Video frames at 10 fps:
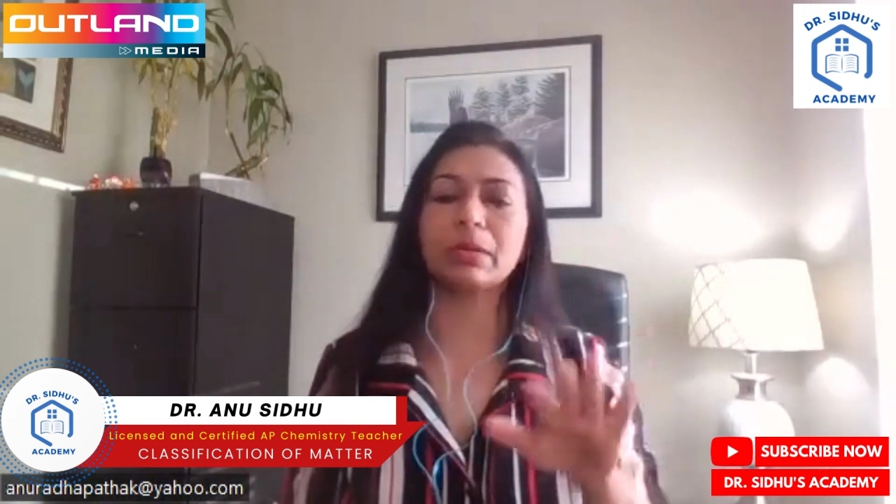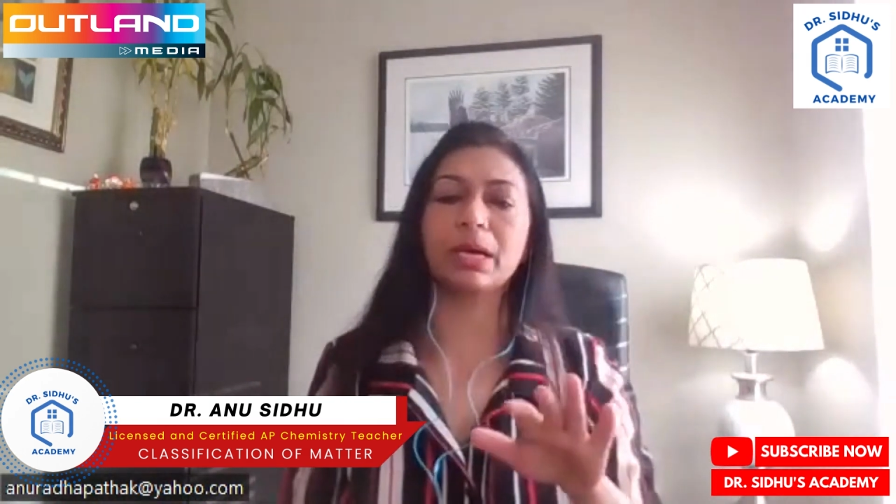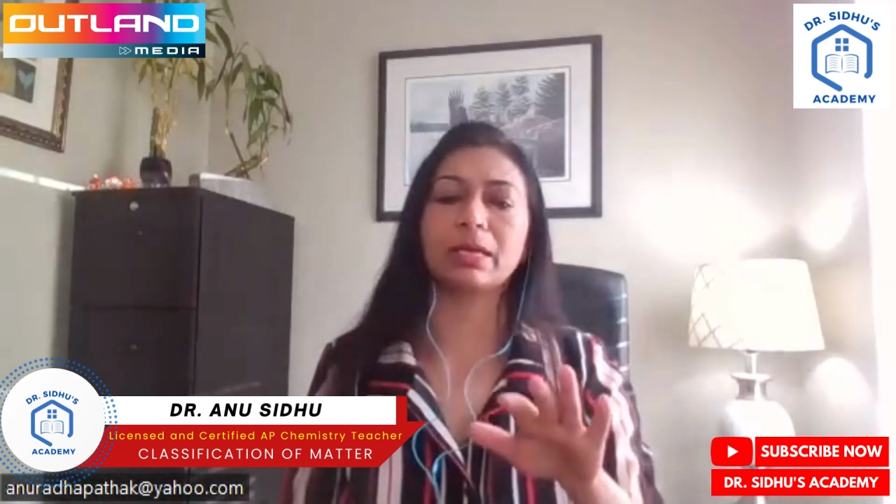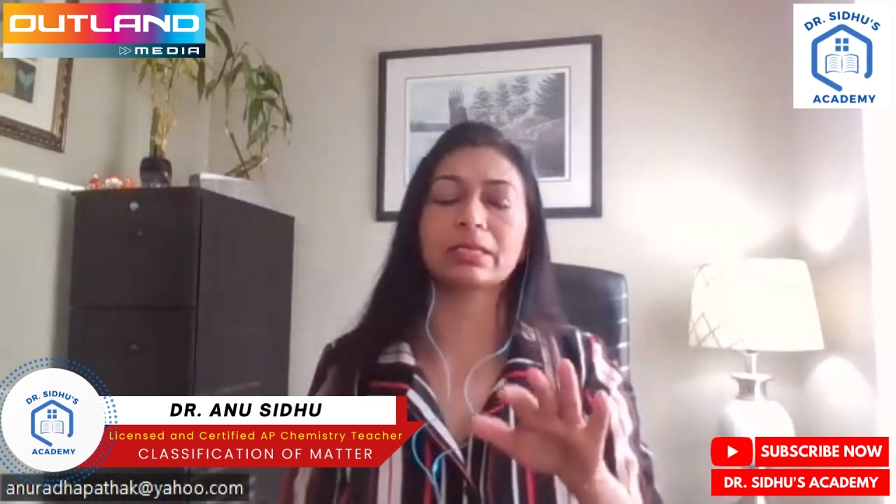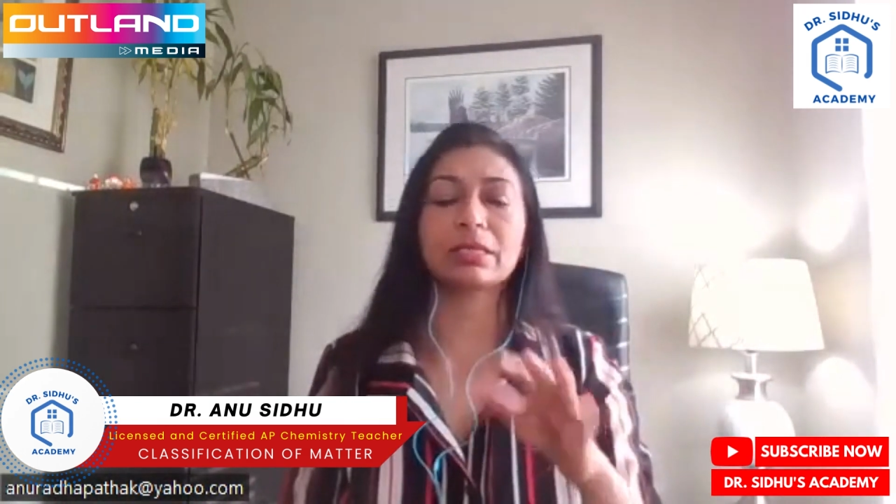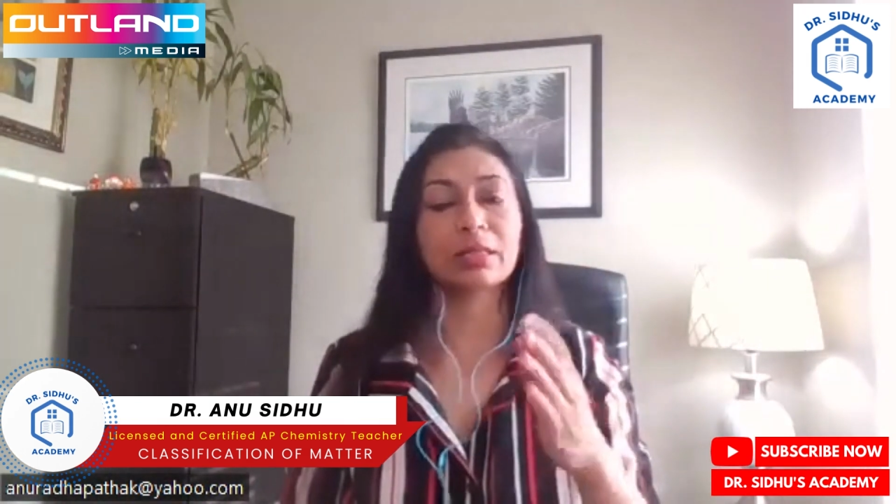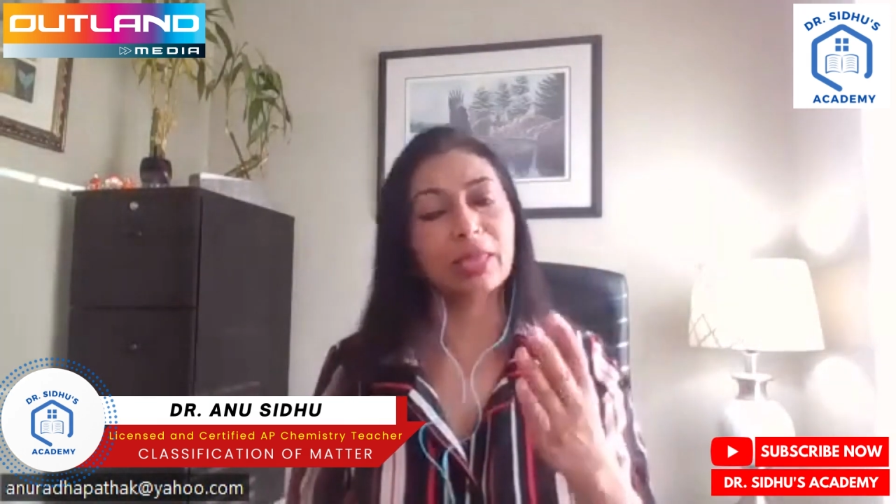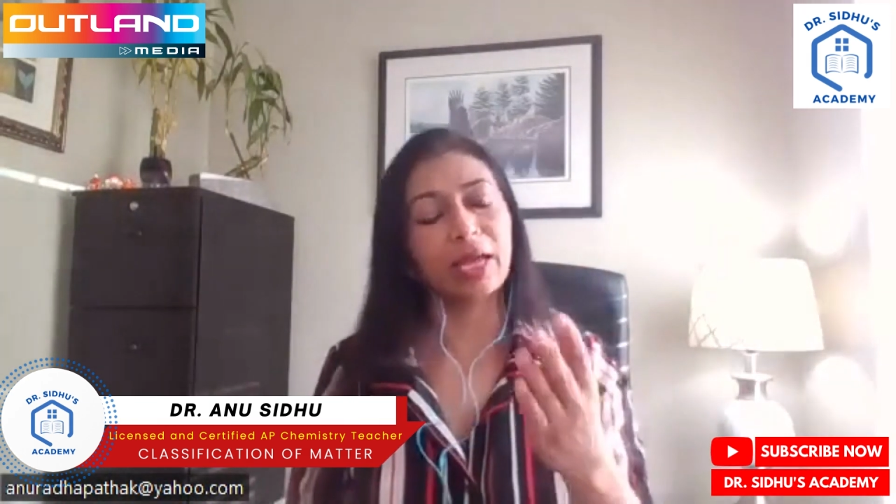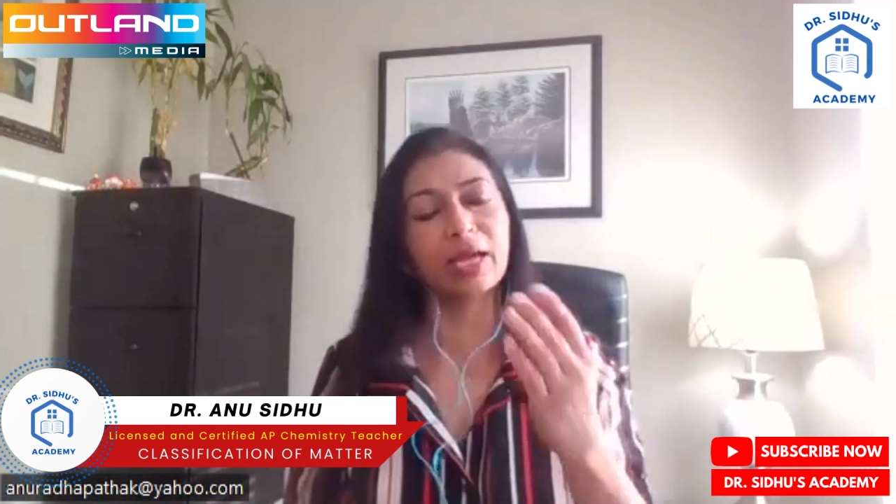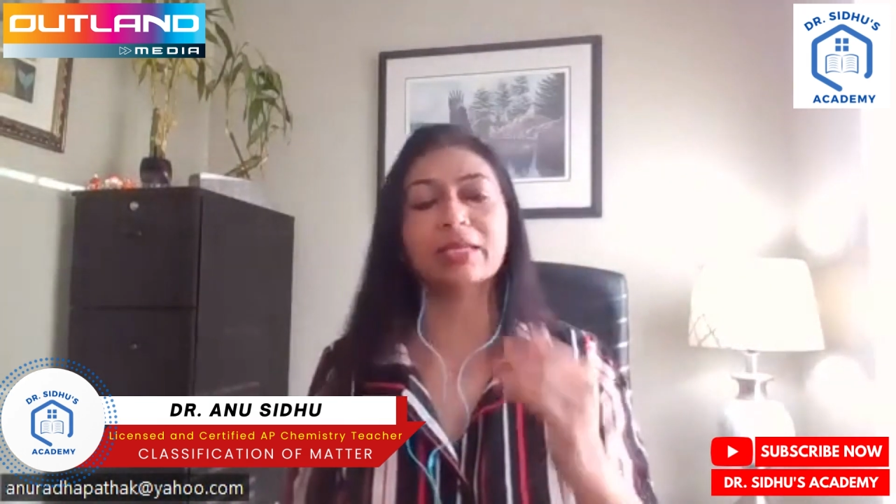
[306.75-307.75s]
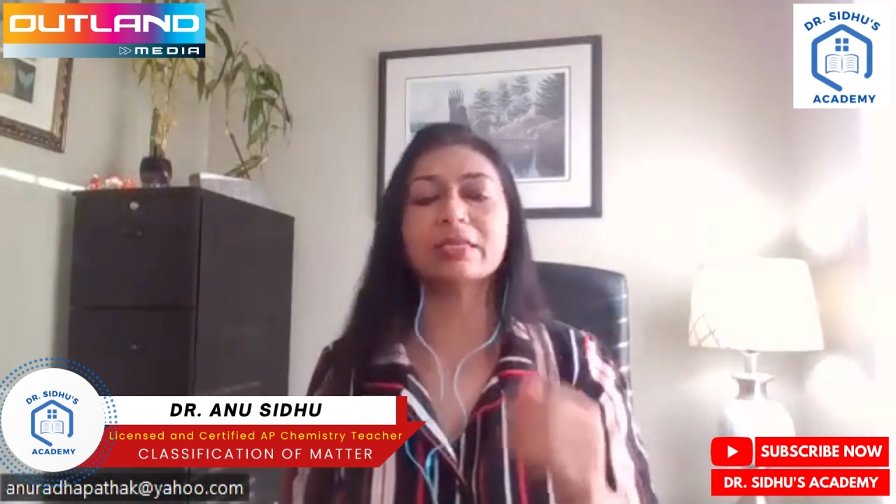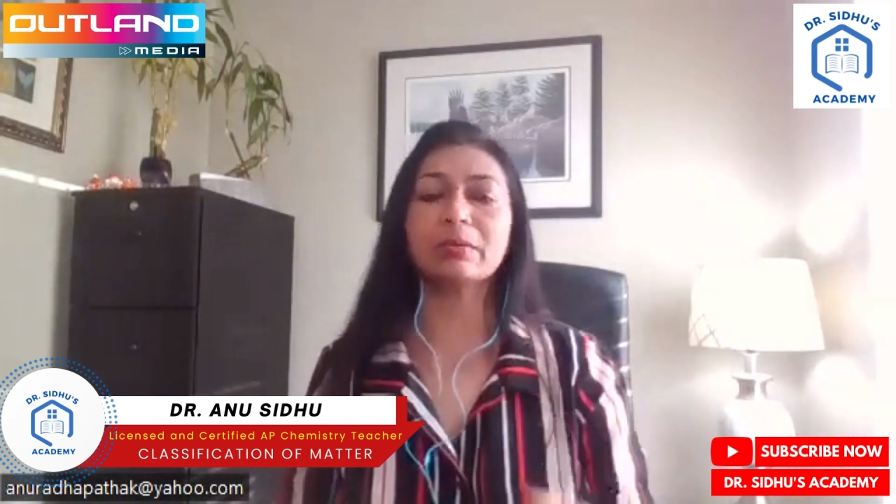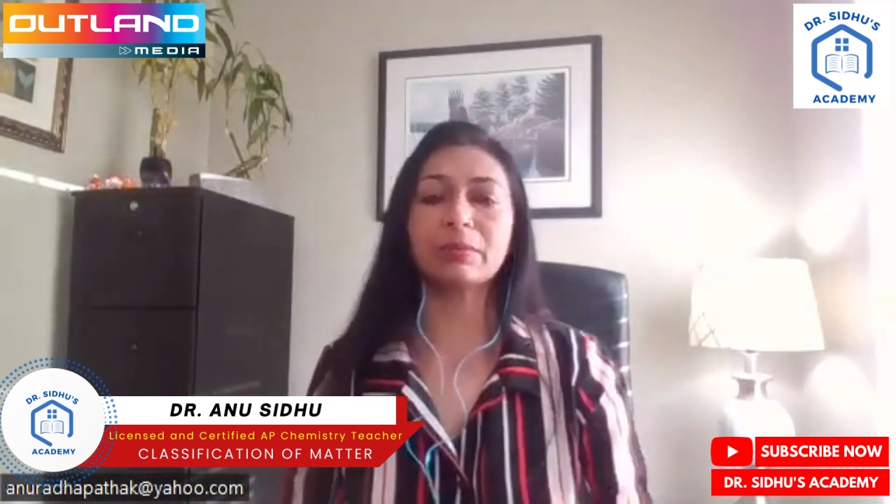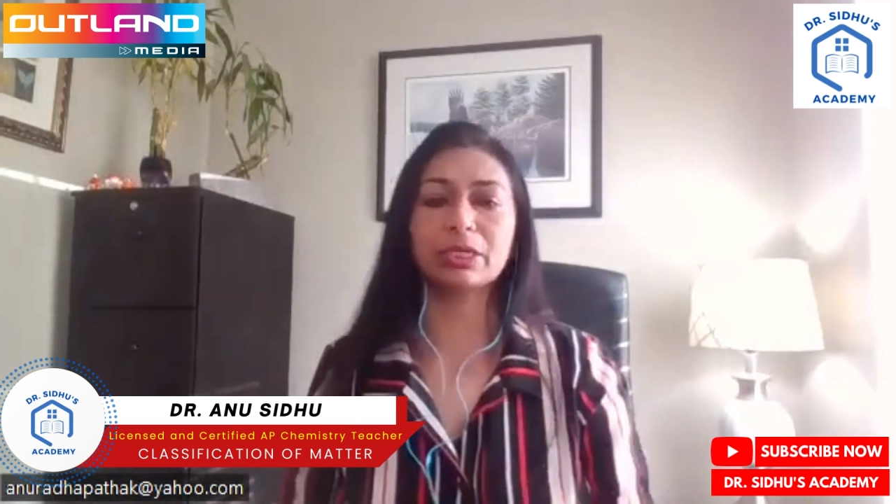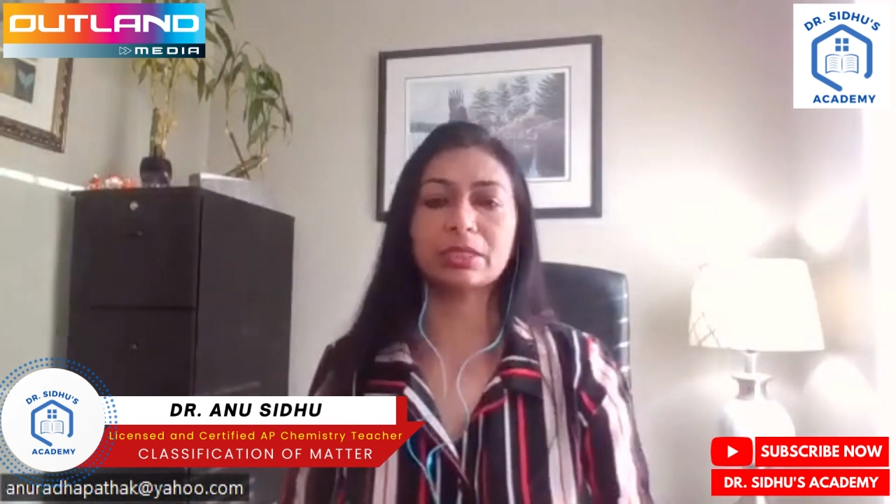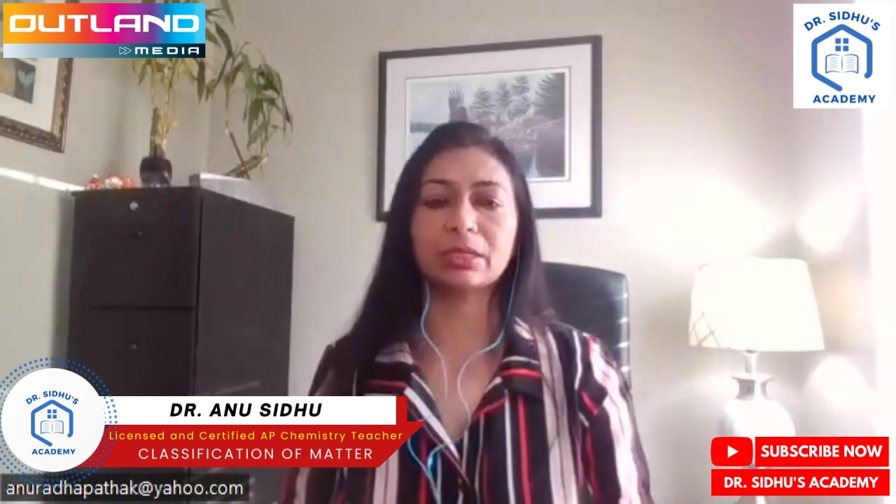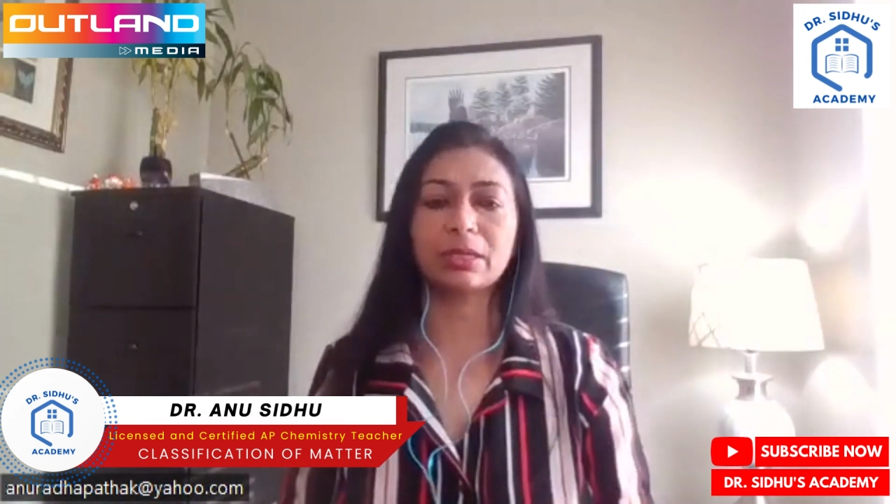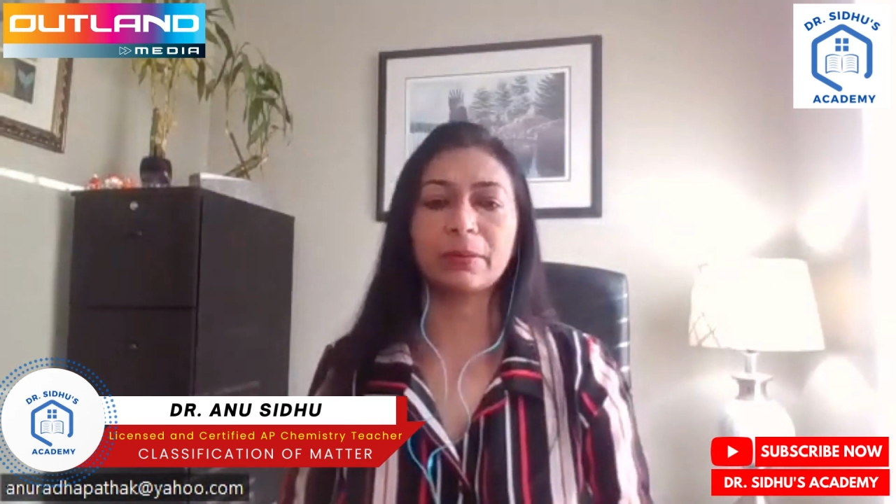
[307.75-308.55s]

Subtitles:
mass, that is the mixture.